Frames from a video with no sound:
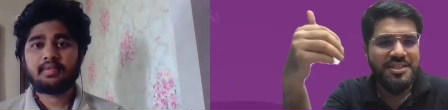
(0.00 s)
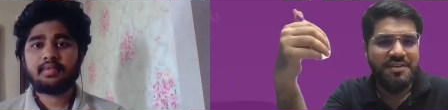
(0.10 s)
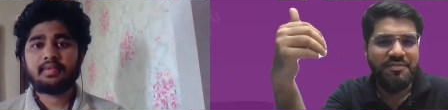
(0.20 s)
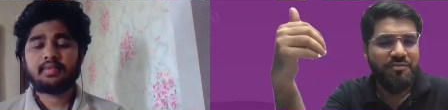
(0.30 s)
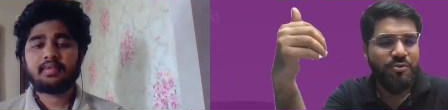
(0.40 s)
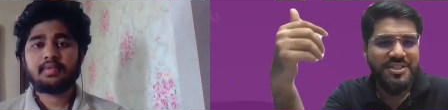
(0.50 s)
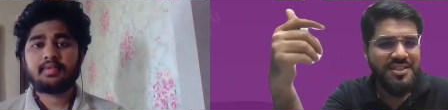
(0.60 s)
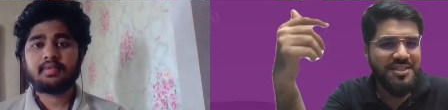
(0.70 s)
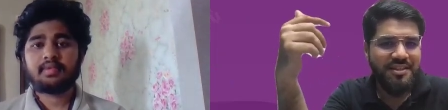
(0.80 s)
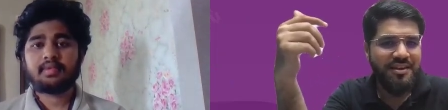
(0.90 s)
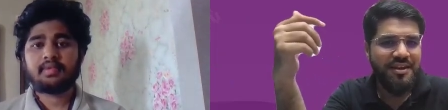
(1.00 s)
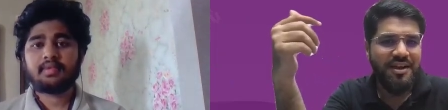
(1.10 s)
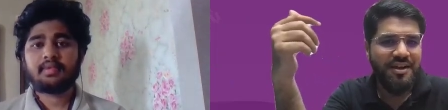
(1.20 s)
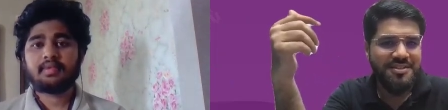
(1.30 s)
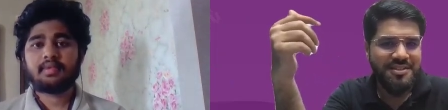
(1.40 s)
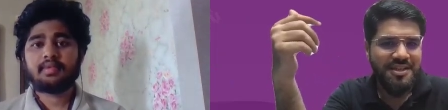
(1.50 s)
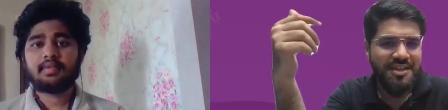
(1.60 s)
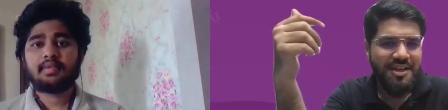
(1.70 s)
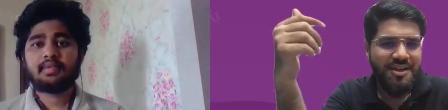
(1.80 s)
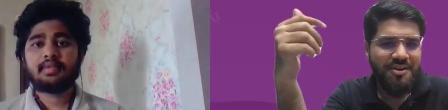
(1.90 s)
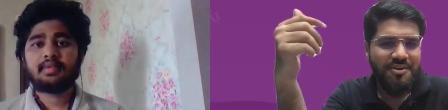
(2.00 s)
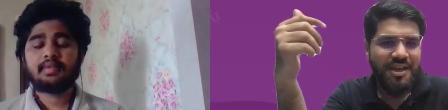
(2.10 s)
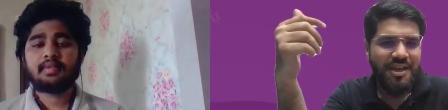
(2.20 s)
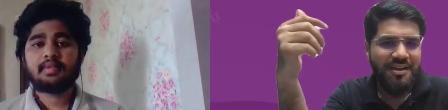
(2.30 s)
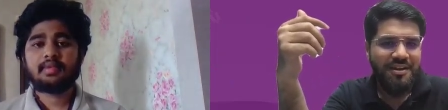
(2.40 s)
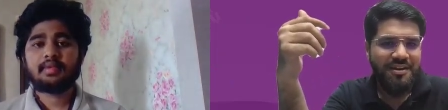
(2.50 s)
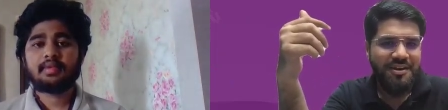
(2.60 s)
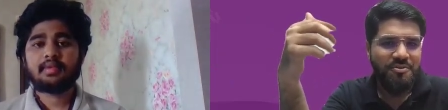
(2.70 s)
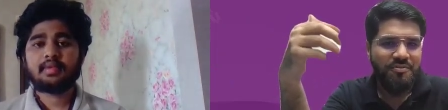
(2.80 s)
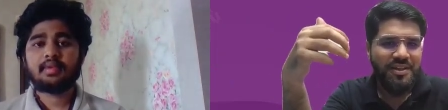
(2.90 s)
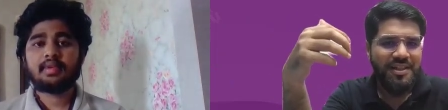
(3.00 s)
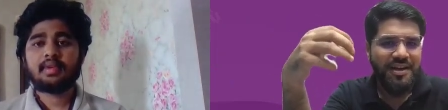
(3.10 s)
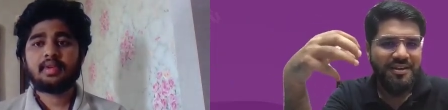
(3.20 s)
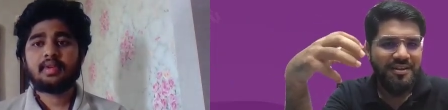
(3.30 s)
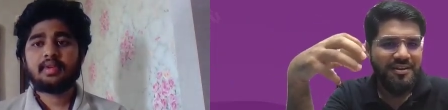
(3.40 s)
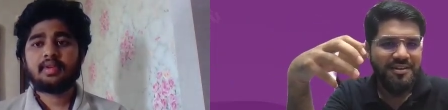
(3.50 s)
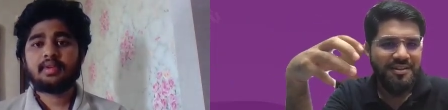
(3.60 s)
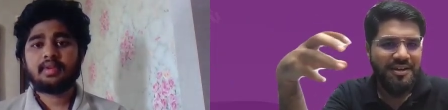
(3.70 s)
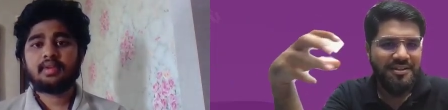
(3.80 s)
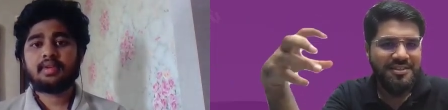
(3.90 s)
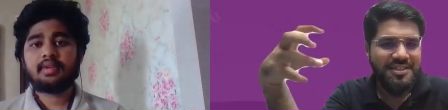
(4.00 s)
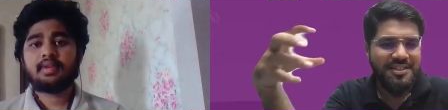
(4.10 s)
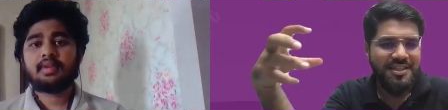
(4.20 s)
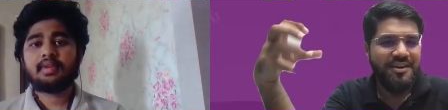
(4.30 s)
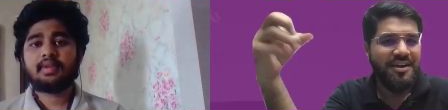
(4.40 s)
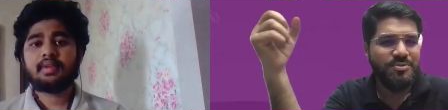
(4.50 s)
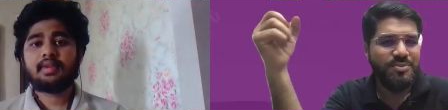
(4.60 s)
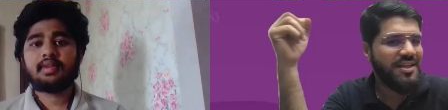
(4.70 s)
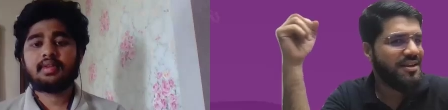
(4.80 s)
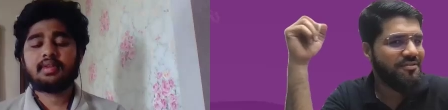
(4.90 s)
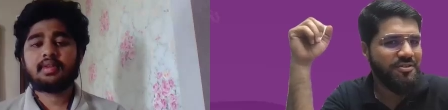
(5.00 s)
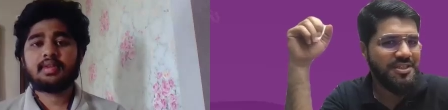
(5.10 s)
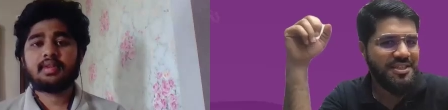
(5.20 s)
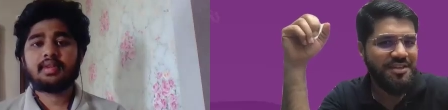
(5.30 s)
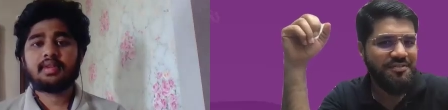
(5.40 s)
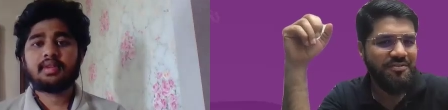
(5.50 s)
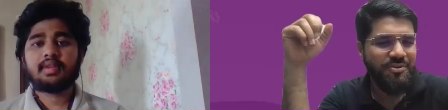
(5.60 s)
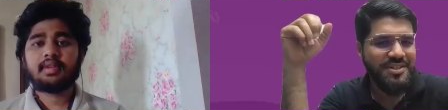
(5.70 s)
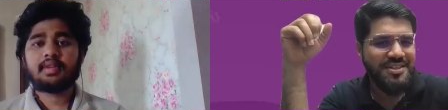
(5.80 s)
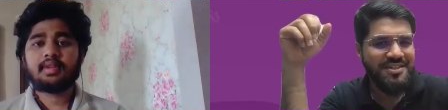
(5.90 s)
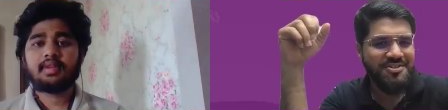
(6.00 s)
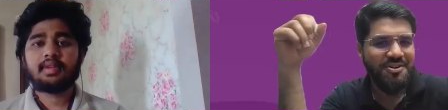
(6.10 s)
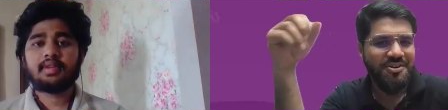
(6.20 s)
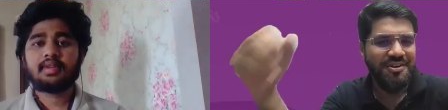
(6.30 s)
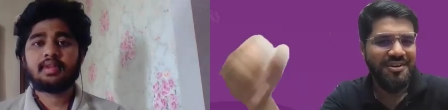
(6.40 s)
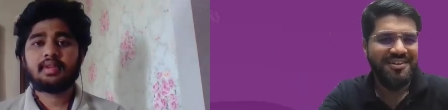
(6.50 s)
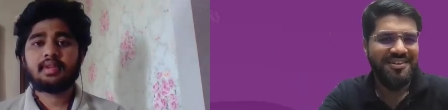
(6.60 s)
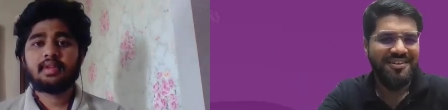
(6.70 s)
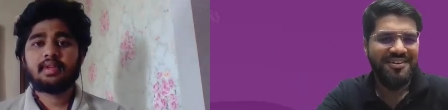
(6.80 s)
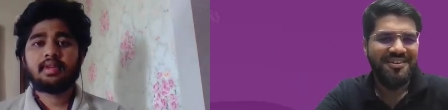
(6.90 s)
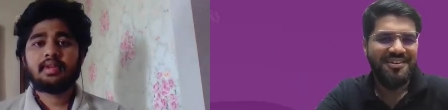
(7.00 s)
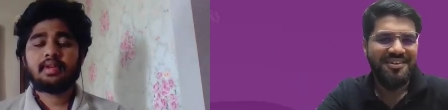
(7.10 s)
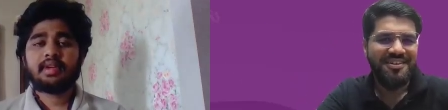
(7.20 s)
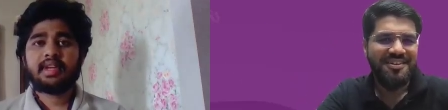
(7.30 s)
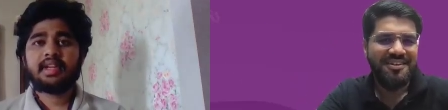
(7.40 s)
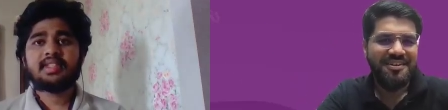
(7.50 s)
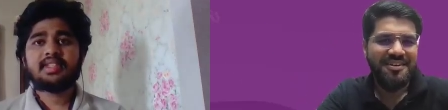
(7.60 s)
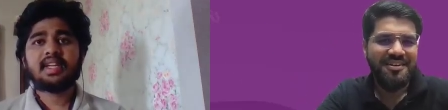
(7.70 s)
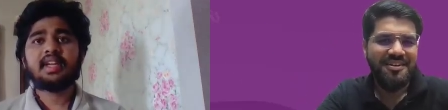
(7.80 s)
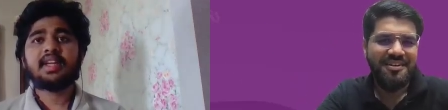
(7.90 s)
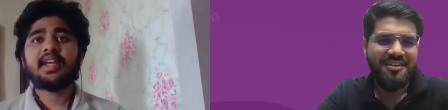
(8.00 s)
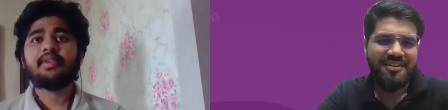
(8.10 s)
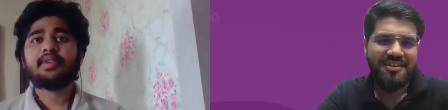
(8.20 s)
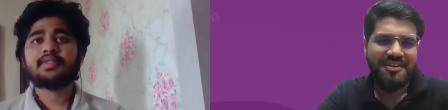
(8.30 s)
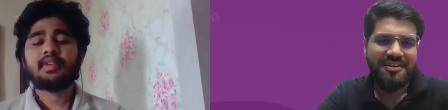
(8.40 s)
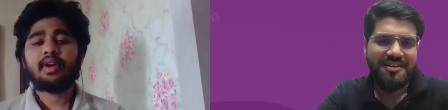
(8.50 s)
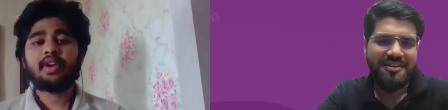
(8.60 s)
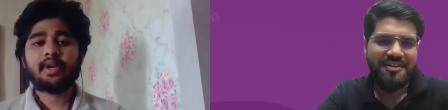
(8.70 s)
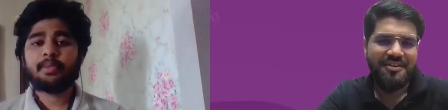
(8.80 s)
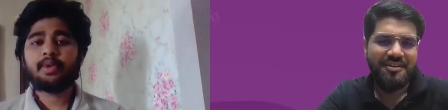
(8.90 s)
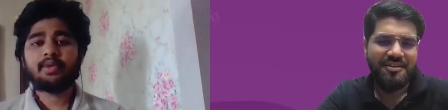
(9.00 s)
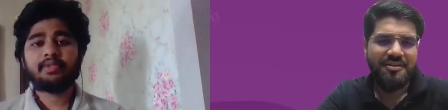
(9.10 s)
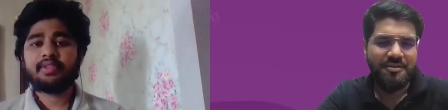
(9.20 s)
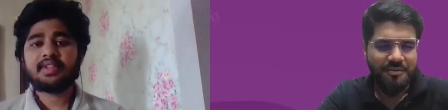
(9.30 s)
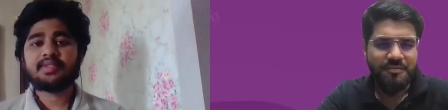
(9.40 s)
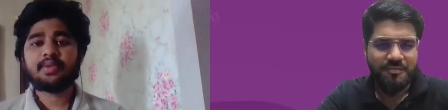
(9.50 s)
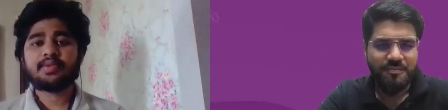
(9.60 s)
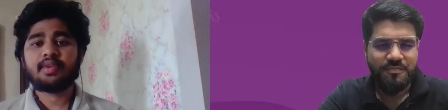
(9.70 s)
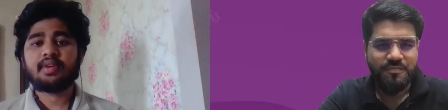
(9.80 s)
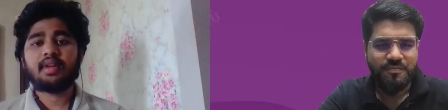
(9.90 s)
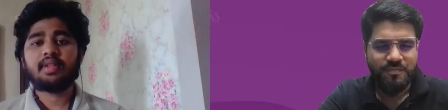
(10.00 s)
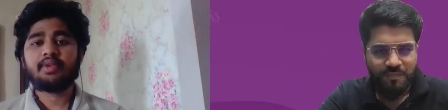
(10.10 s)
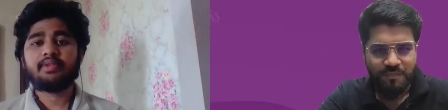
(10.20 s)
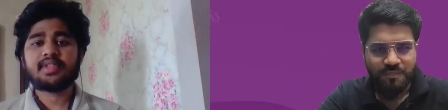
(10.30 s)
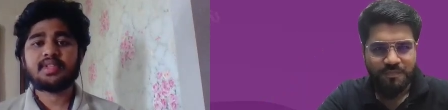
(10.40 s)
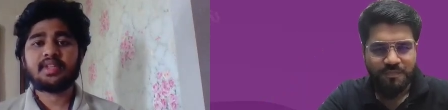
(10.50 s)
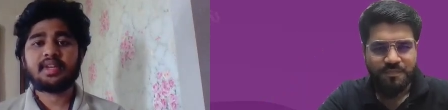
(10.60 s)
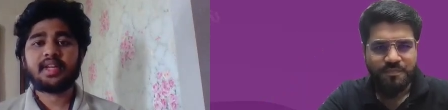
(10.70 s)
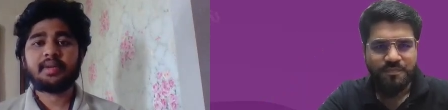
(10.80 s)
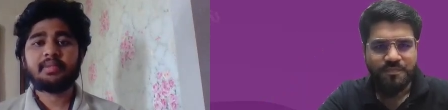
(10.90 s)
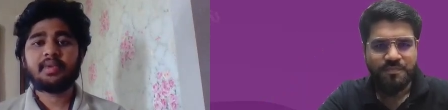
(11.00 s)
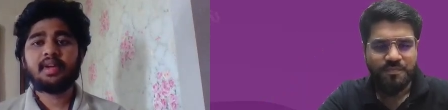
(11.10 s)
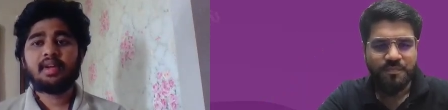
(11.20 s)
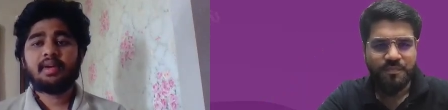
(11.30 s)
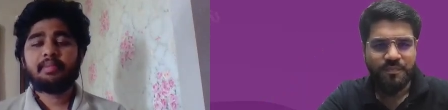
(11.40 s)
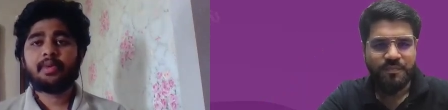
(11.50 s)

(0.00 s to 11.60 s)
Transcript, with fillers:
Speaker 1: sixty-five questions in three hours? Okay. Did you feel that uh, that six, three hours were enough for sixty-five
Speaker 2: questions or not? Initially, I was not able to finish those all the questions in a time hmm.